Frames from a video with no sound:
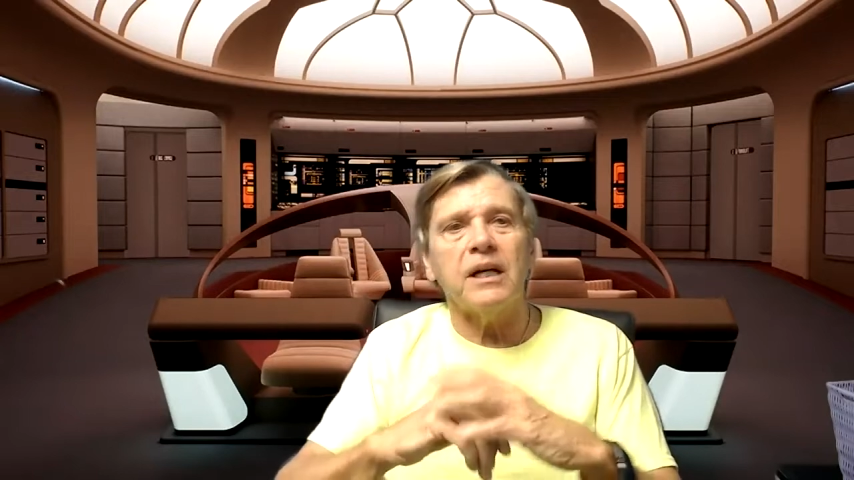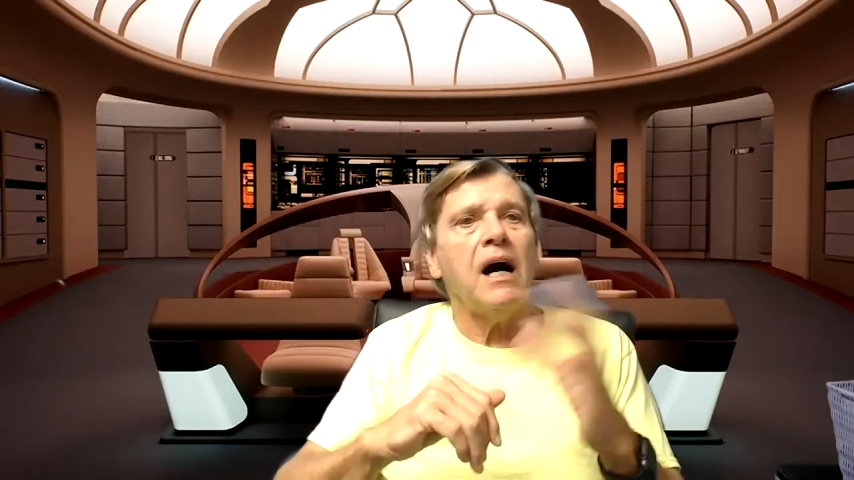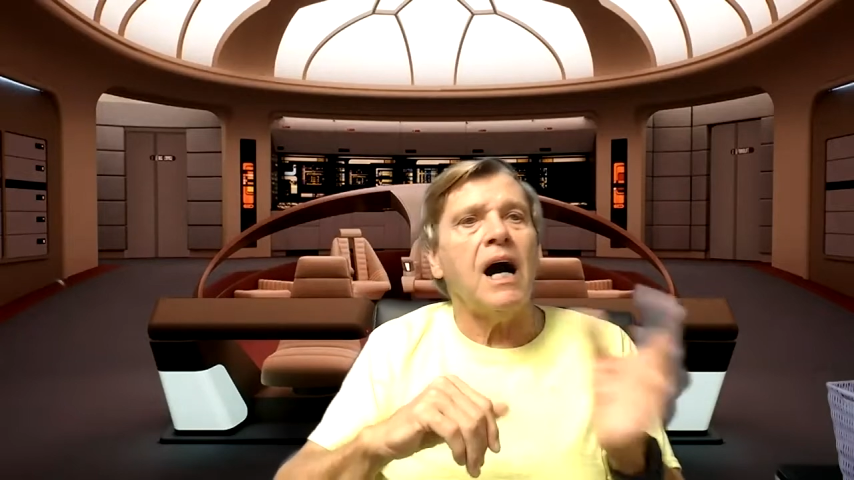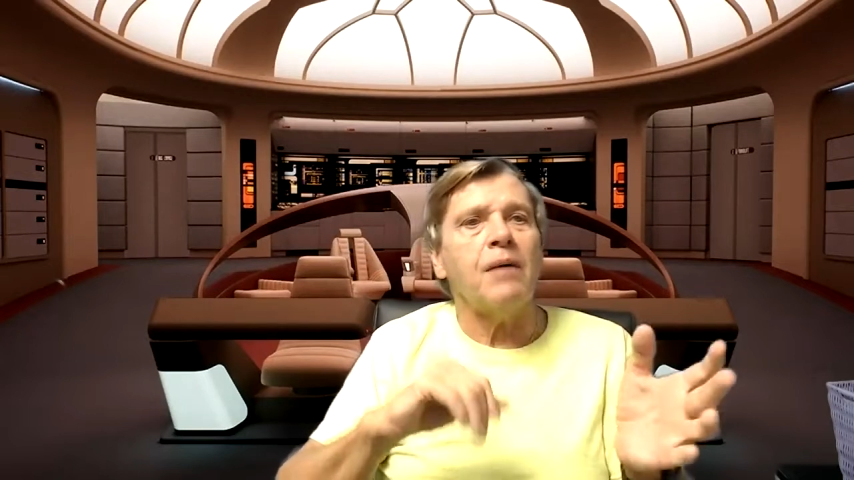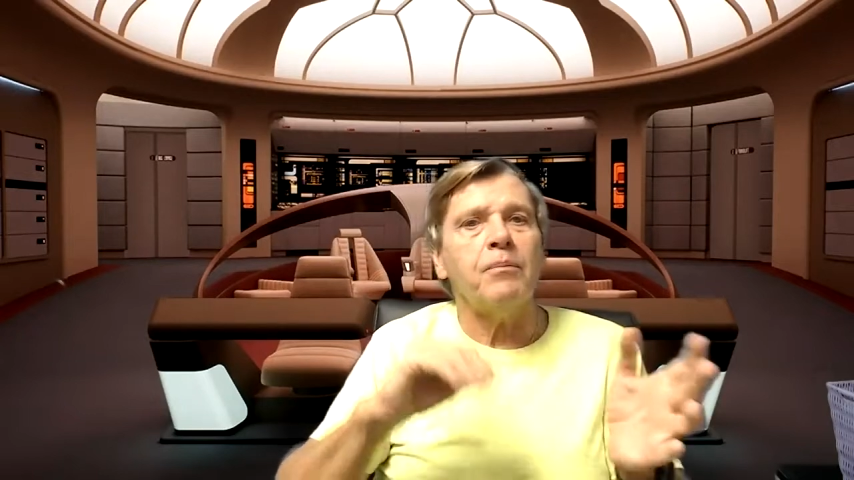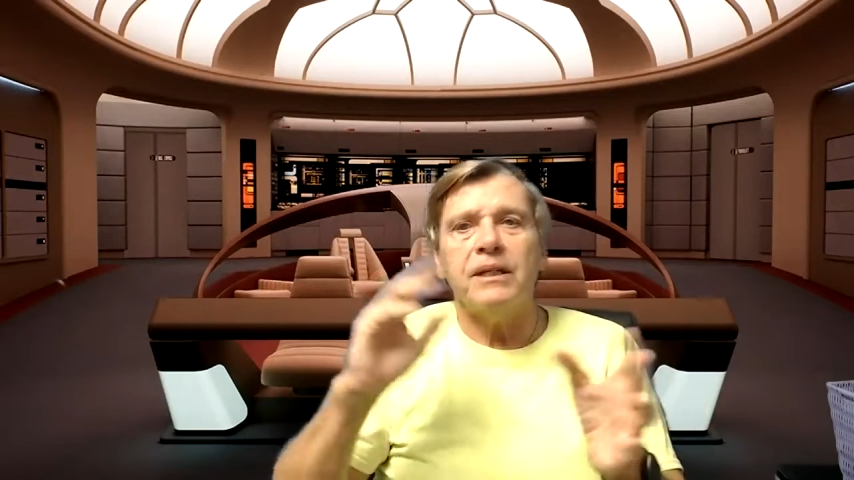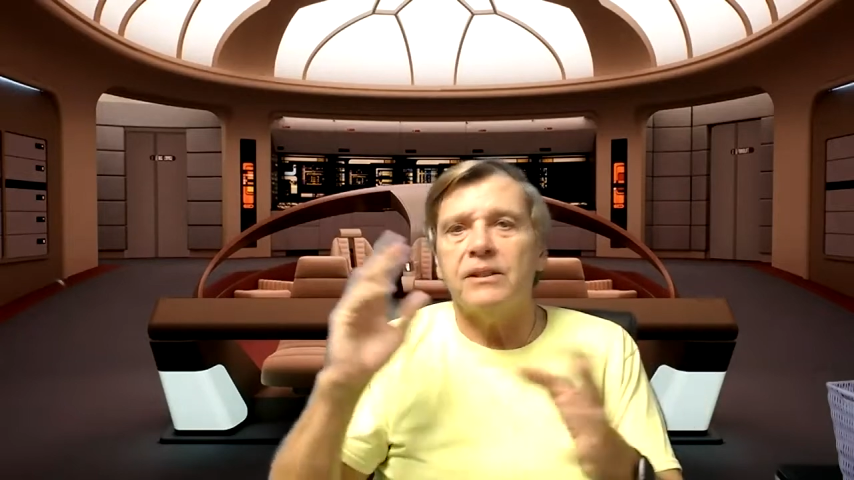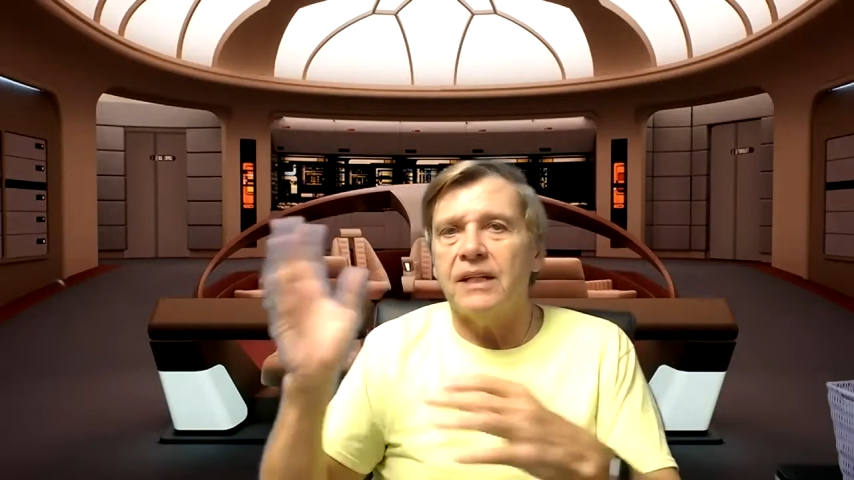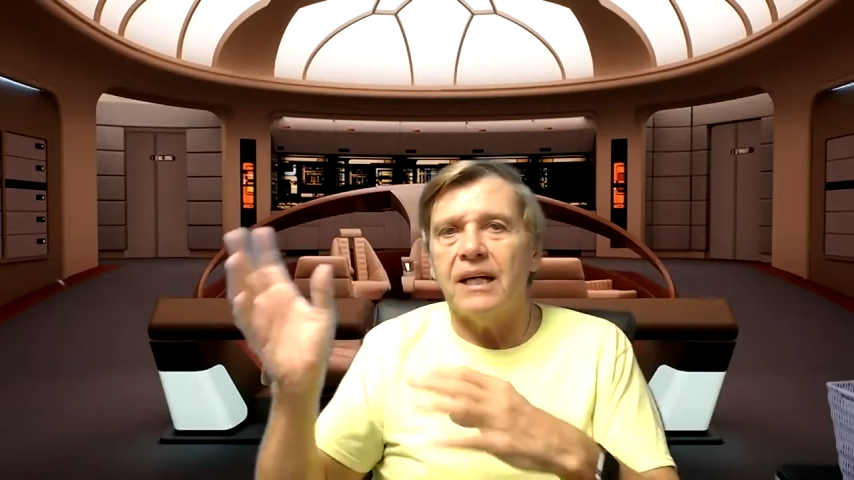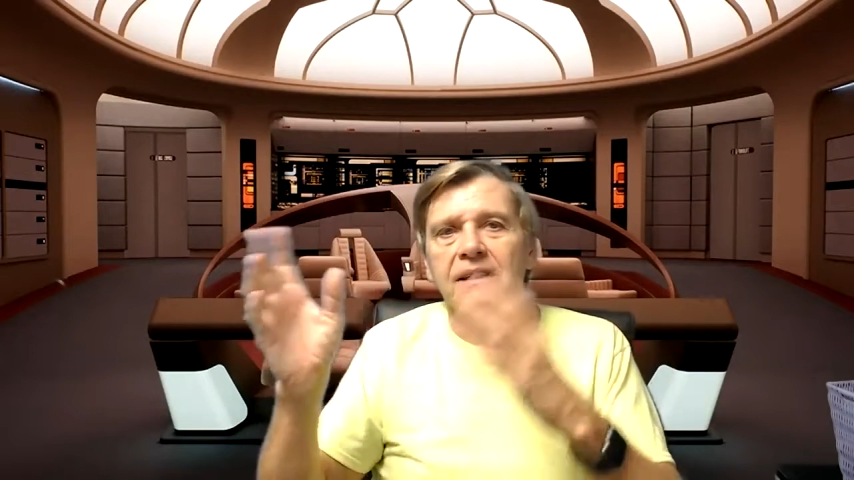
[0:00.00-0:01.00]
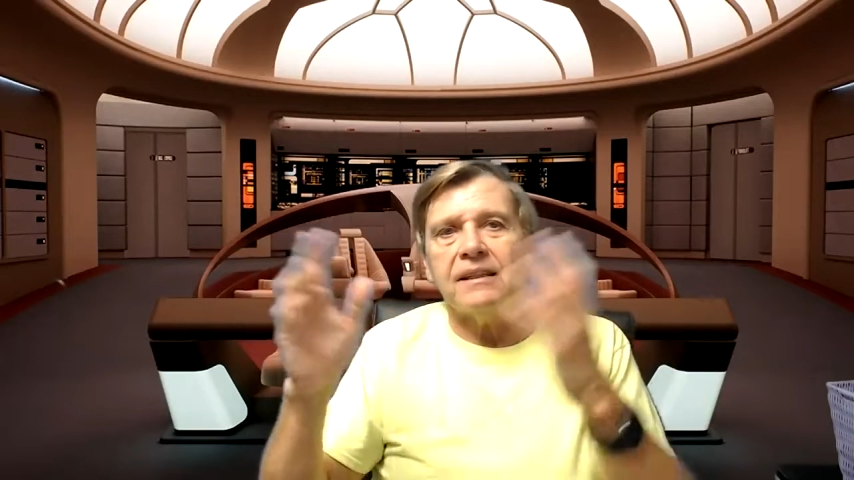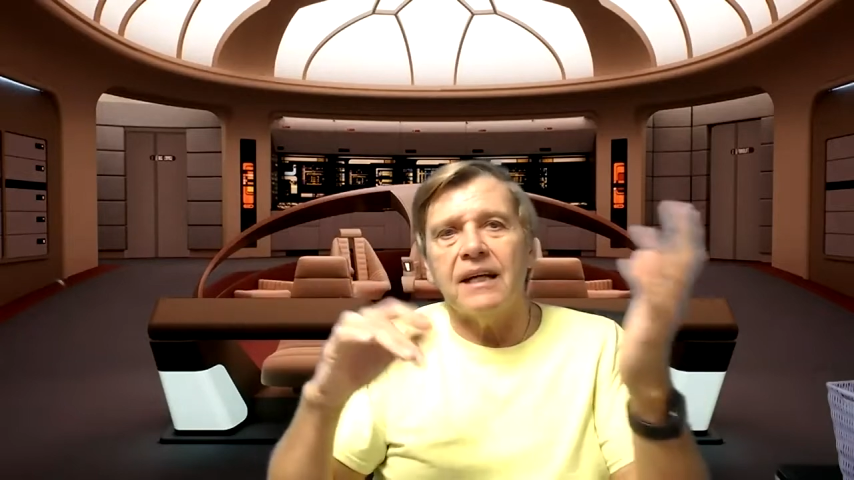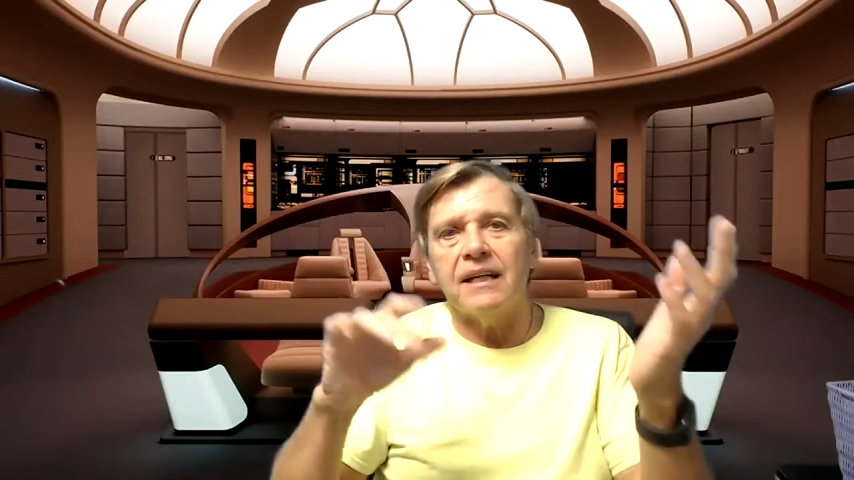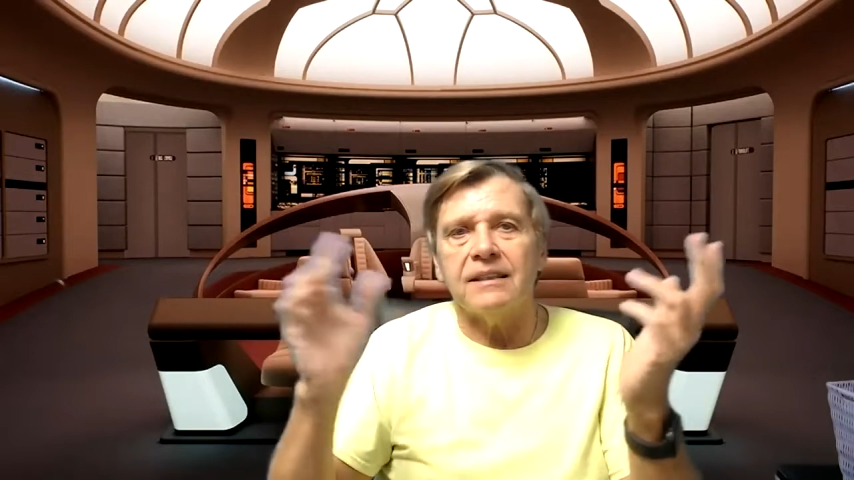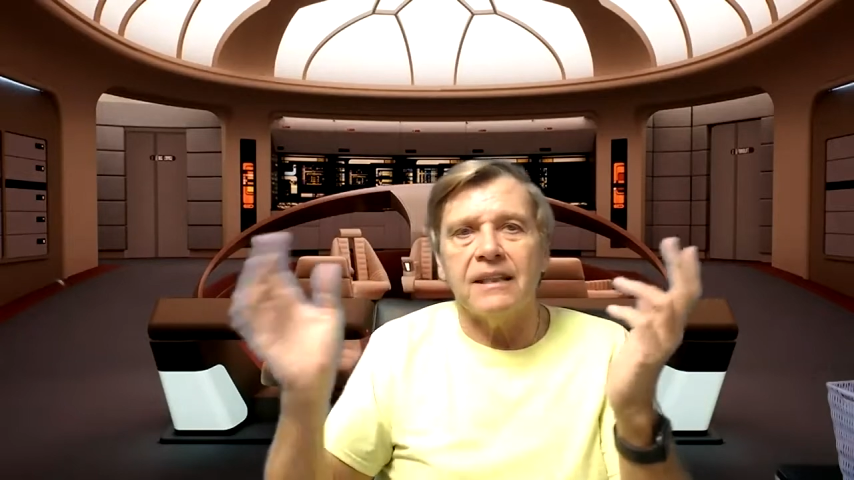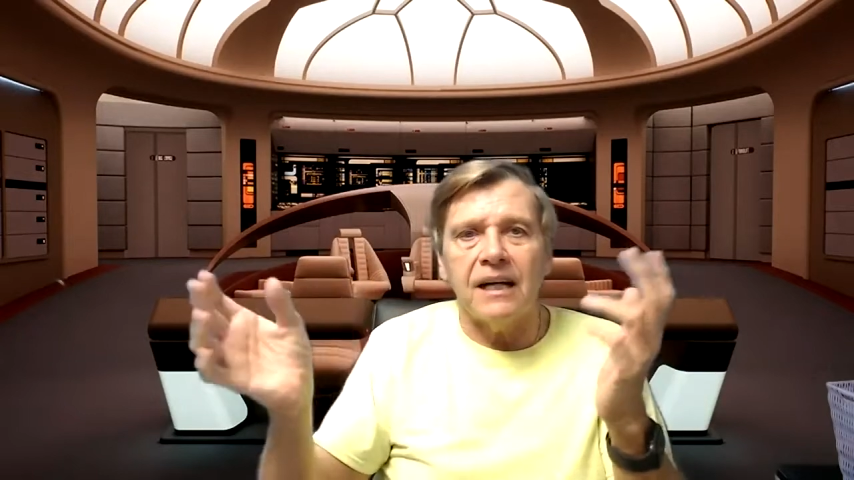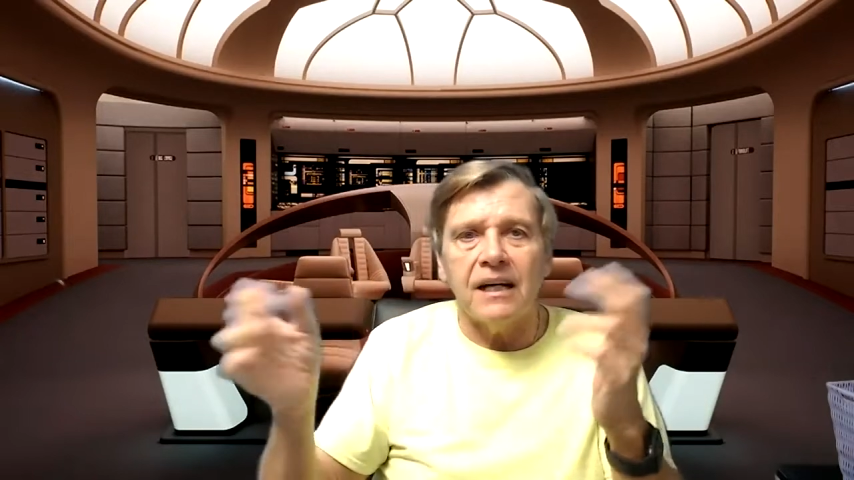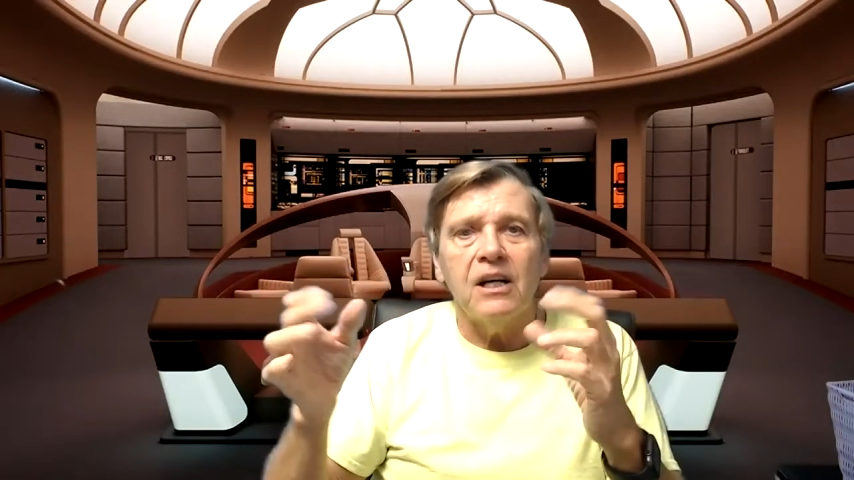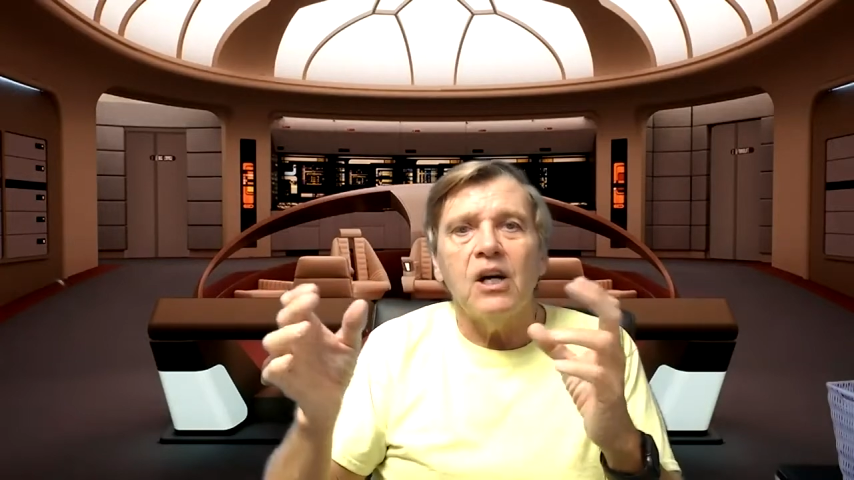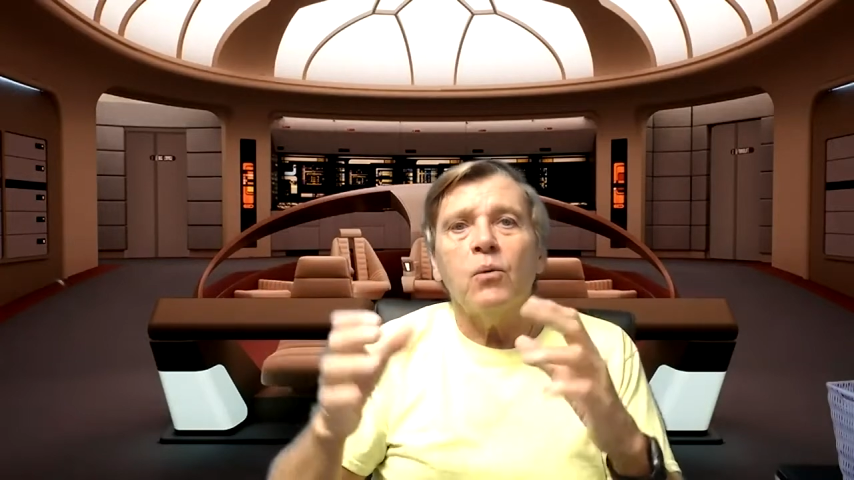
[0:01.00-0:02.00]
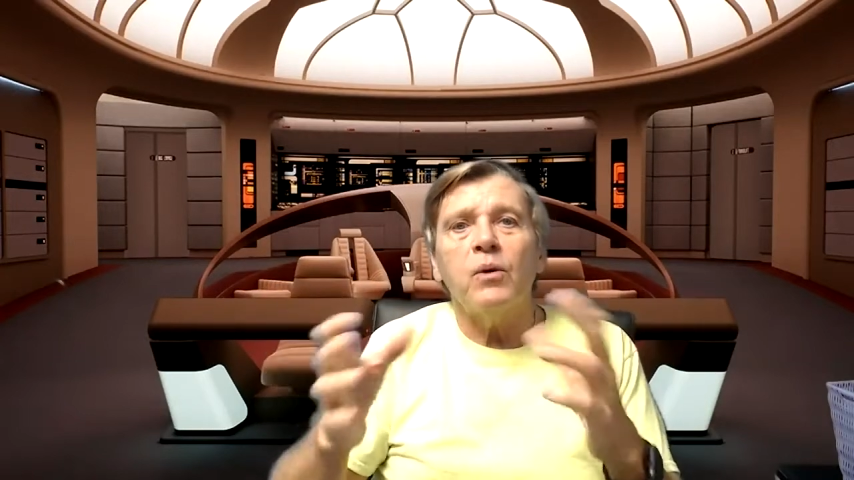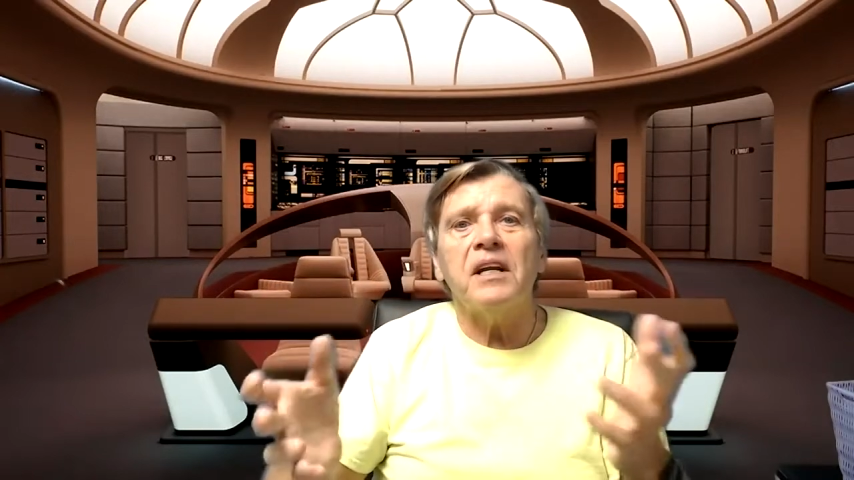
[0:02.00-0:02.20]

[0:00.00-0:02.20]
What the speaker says: hobbies, we